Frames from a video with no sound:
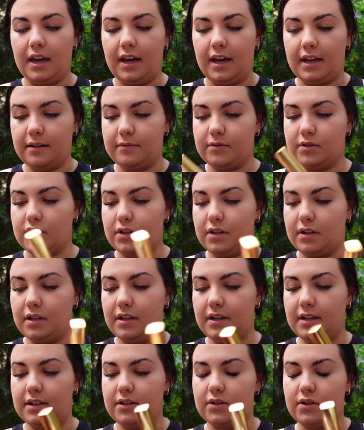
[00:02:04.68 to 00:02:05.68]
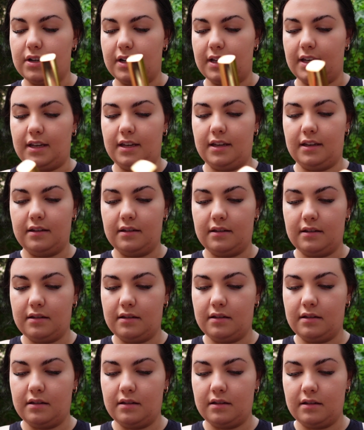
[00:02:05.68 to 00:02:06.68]
and I'm just gonna literally,
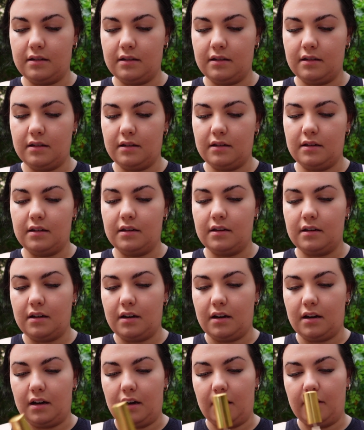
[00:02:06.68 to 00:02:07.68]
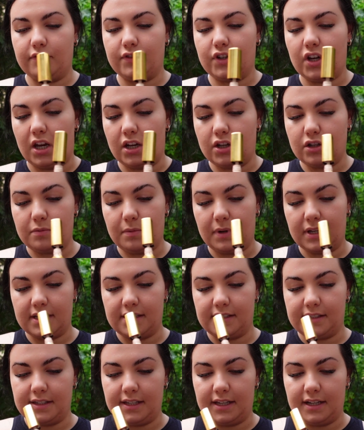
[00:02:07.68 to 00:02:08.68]
I've changed my
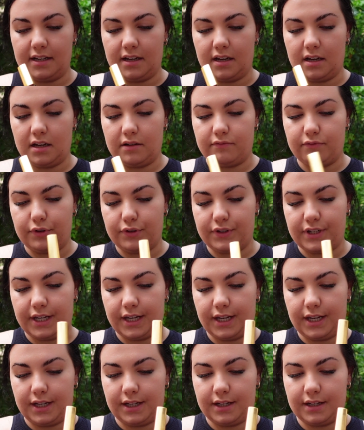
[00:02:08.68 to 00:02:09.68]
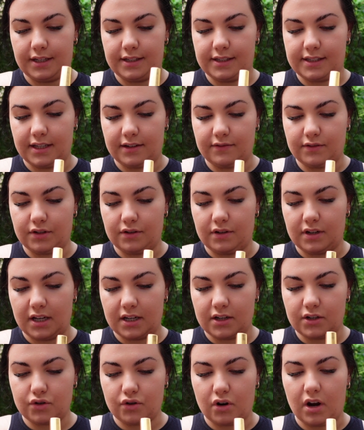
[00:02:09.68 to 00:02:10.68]
concealer routine. Instead of doing
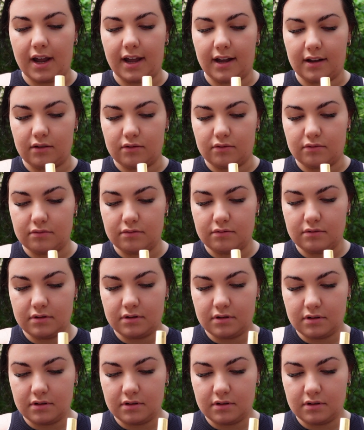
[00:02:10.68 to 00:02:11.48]
like a triangle,